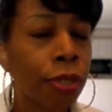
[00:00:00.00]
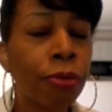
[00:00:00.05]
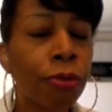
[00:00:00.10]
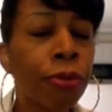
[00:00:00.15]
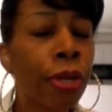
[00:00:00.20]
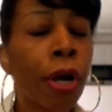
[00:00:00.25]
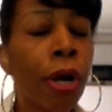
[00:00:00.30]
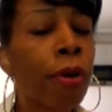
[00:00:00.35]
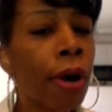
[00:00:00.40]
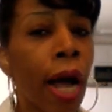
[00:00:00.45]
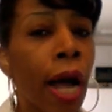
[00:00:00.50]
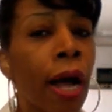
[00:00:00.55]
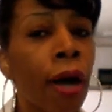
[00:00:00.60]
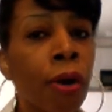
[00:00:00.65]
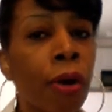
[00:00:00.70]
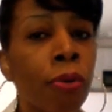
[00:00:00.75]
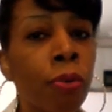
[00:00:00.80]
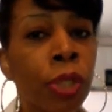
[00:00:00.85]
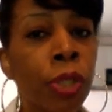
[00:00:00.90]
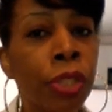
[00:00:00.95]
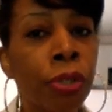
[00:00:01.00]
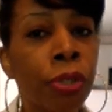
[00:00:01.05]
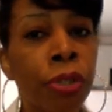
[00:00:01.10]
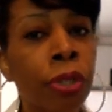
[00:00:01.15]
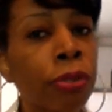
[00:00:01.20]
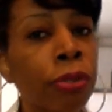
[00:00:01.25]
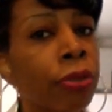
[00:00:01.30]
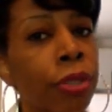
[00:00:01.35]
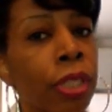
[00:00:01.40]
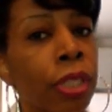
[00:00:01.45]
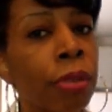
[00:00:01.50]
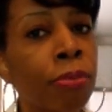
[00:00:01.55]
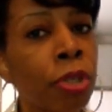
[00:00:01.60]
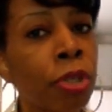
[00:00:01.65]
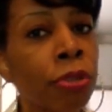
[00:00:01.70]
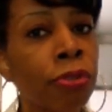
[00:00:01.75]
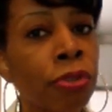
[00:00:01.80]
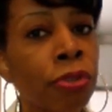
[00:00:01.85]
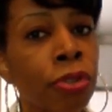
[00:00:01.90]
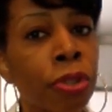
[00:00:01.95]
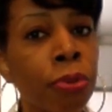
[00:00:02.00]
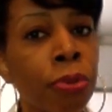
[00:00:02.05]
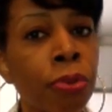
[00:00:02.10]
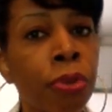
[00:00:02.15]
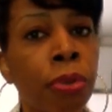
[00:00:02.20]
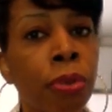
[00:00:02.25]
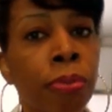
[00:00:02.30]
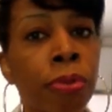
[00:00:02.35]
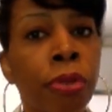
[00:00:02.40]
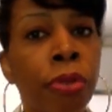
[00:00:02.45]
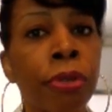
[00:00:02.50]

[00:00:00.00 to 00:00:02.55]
You know how when you go to the emergency room,